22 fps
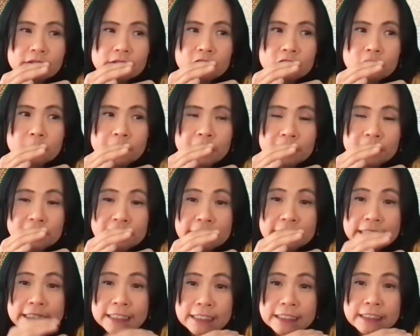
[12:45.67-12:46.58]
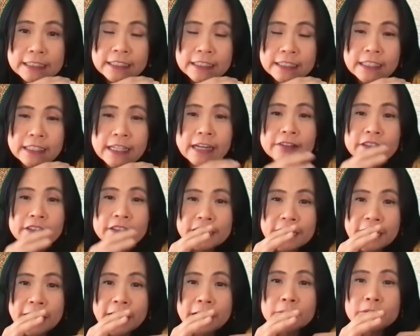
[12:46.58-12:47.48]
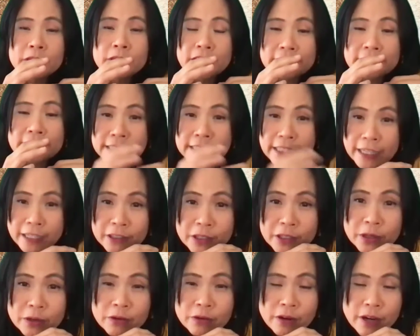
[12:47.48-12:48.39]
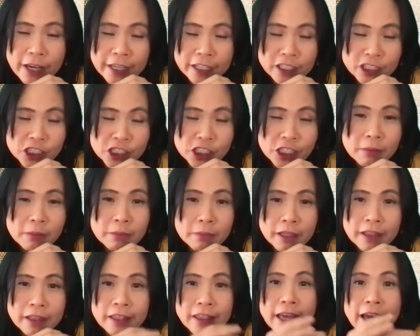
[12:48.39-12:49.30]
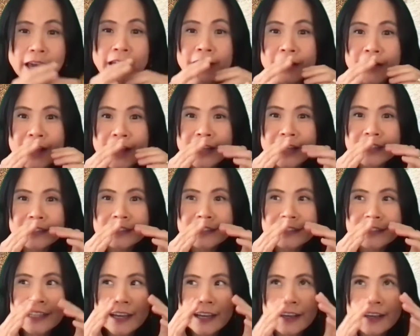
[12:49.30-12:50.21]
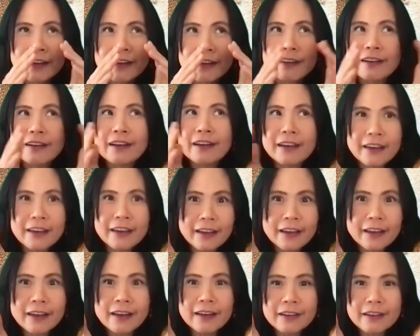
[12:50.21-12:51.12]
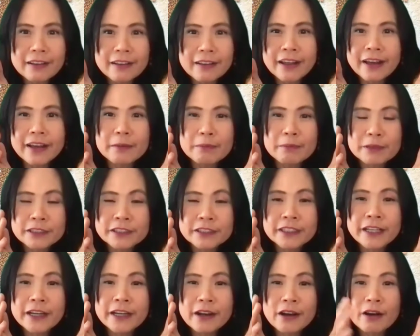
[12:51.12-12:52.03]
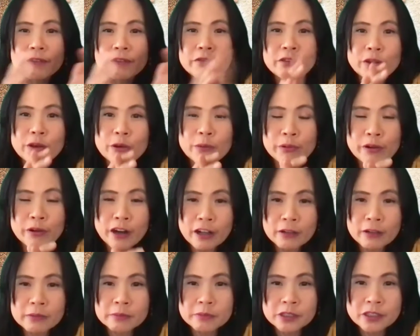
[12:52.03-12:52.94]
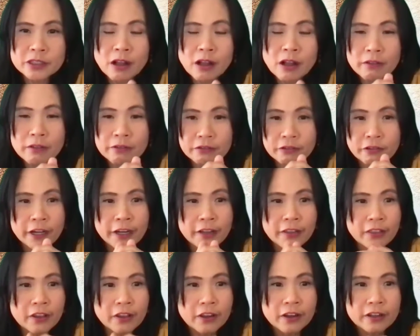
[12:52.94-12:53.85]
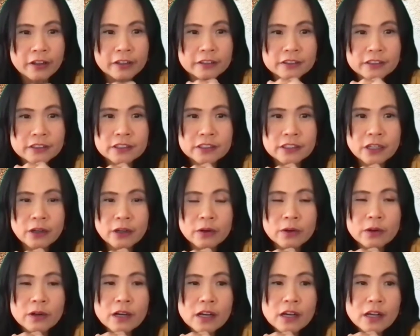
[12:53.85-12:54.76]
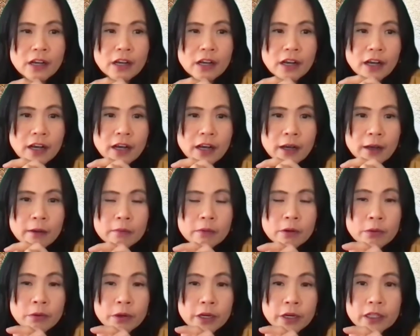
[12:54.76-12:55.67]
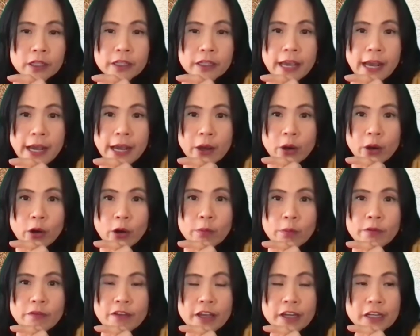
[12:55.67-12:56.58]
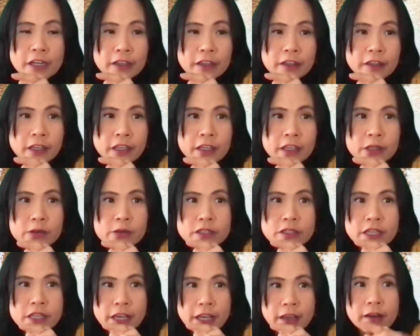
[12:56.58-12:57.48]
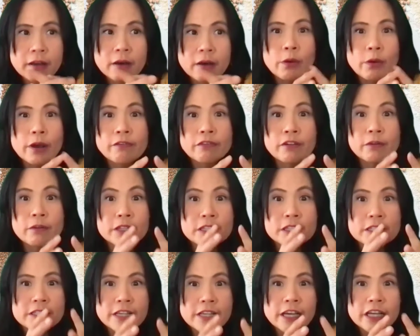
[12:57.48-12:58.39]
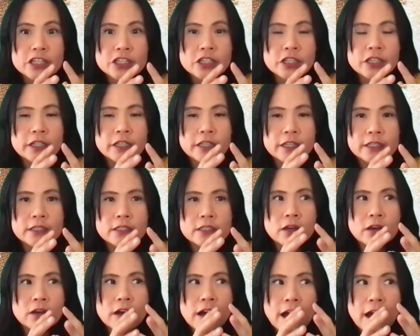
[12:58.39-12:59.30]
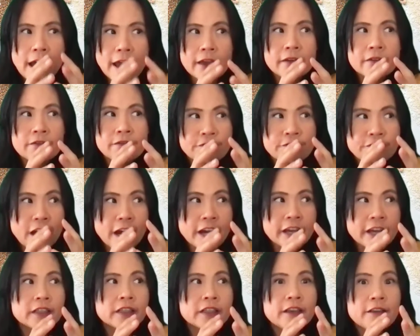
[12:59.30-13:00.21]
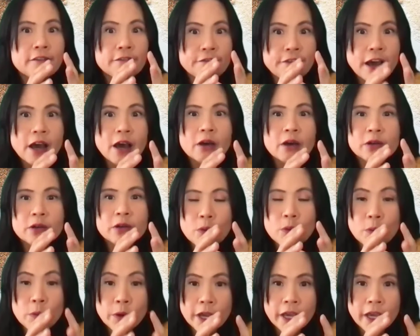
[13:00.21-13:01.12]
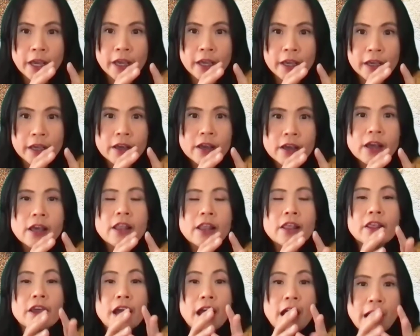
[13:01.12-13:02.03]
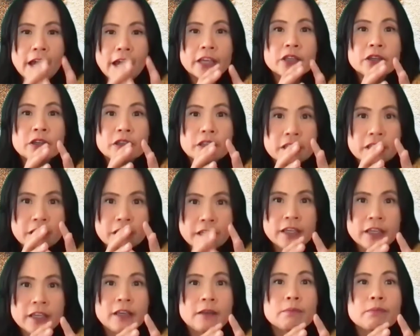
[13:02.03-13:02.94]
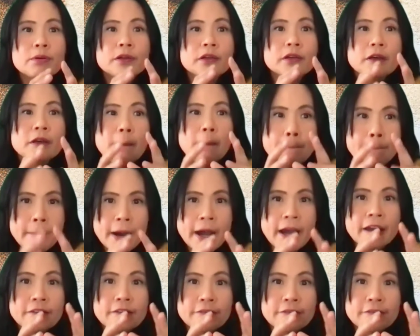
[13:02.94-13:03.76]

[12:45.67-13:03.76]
to be consistent every time they send you a shipment, then that's like 90% of your problem solved right there. So really, I hope, if anything you take away from this session, is I finally found a way that I could keep my